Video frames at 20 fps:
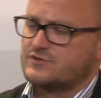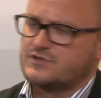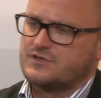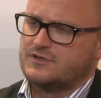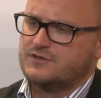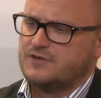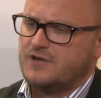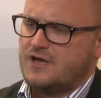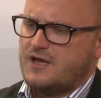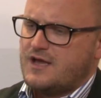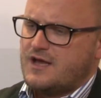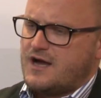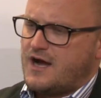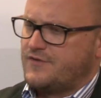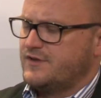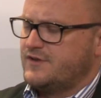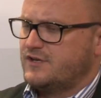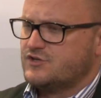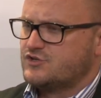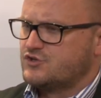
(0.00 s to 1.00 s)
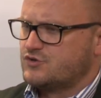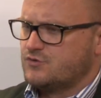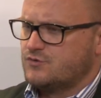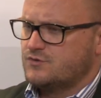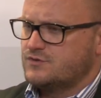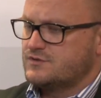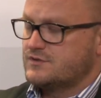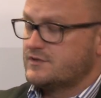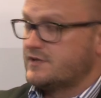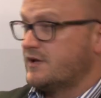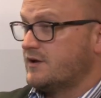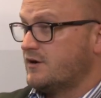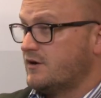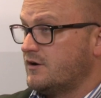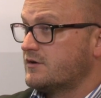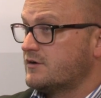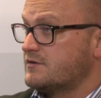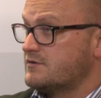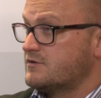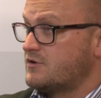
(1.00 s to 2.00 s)
So I think in short, they
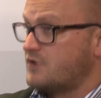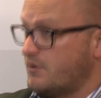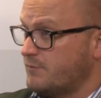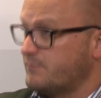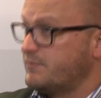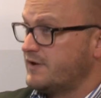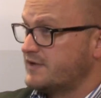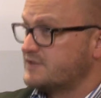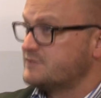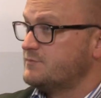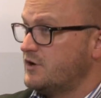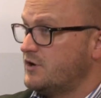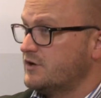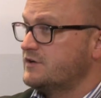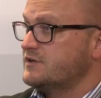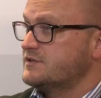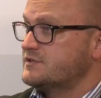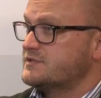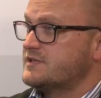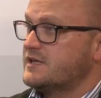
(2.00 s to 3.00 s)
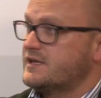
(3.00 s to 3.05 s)
are complex markets.